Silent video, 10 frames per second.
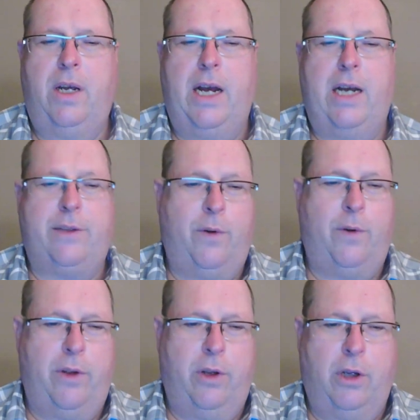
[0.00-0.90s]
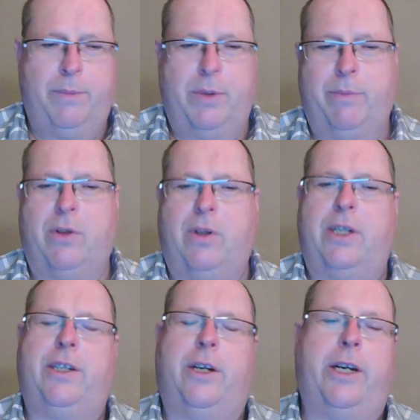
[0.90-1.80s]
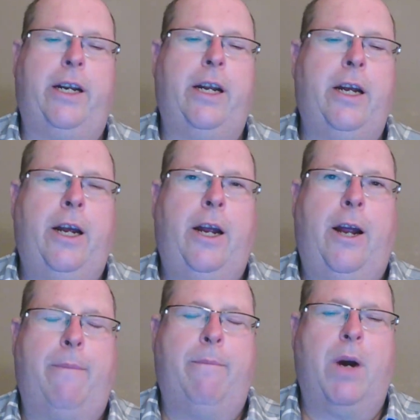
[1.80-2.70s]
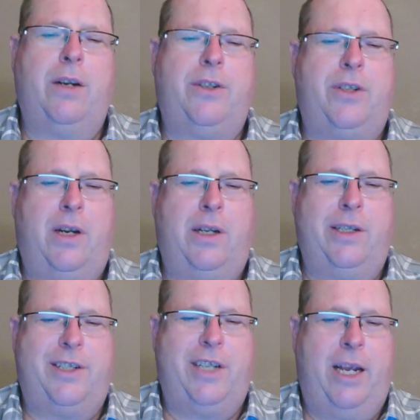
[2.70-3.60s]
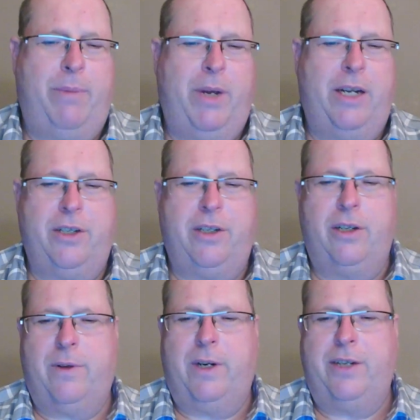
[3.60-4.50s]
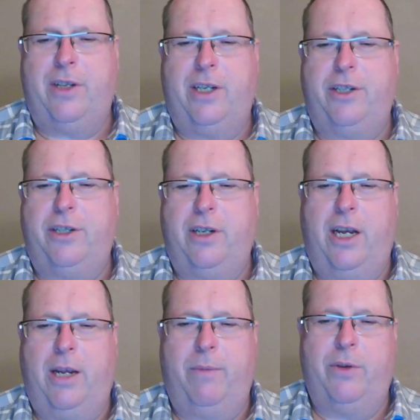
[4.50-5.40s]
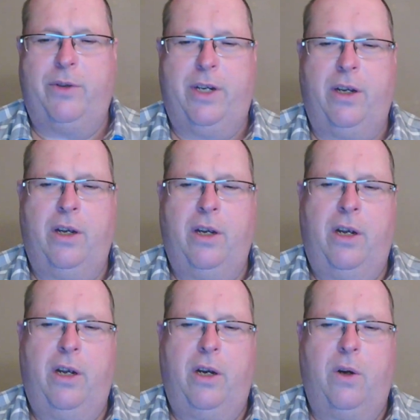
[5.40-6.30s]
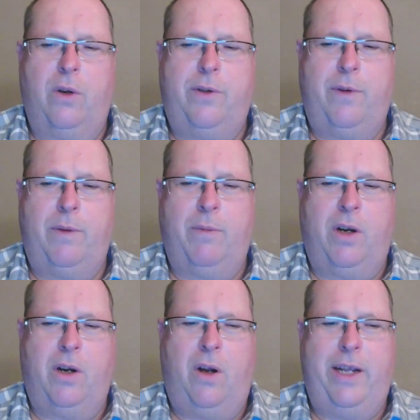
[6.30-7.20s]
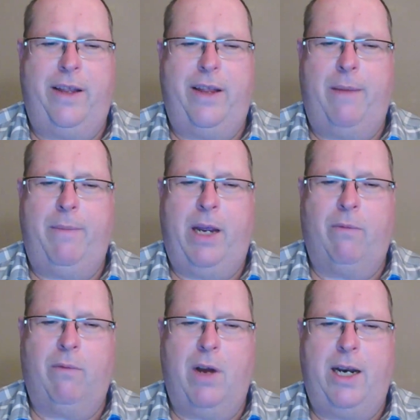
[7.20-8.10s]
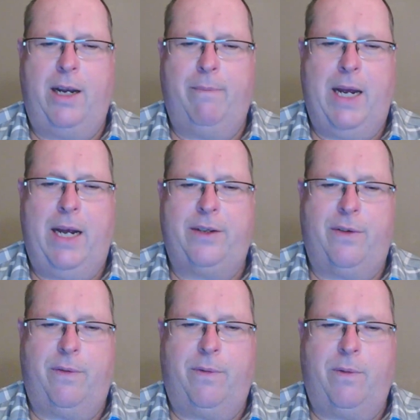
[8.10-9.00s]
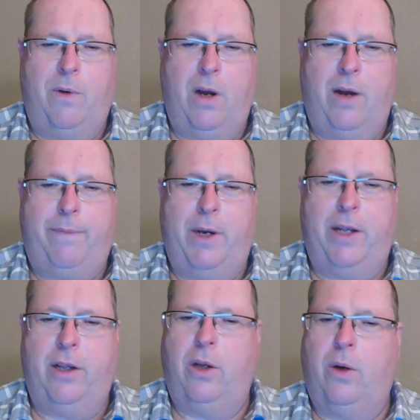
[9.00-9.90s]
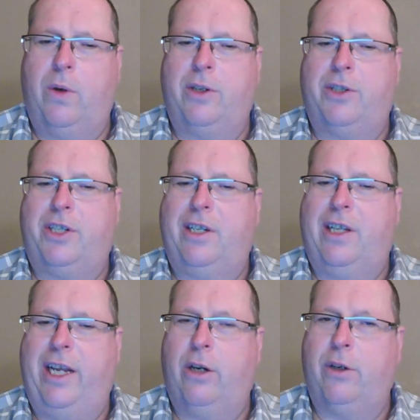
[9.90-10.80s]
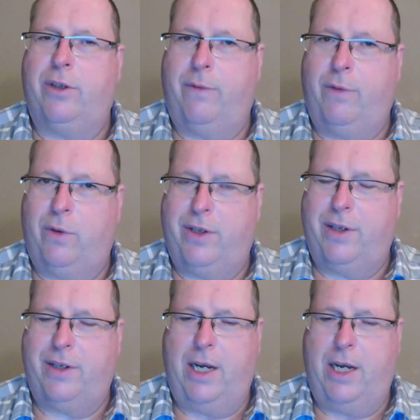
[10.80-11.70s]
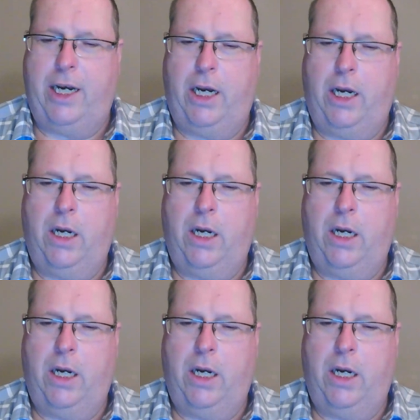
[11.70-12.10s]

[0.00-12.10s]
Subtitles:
As for the lumpenproletariat, Marx, on the same page in the translation I am using, goes from calling them a rotting mass thrown off by the lowest layers of old society,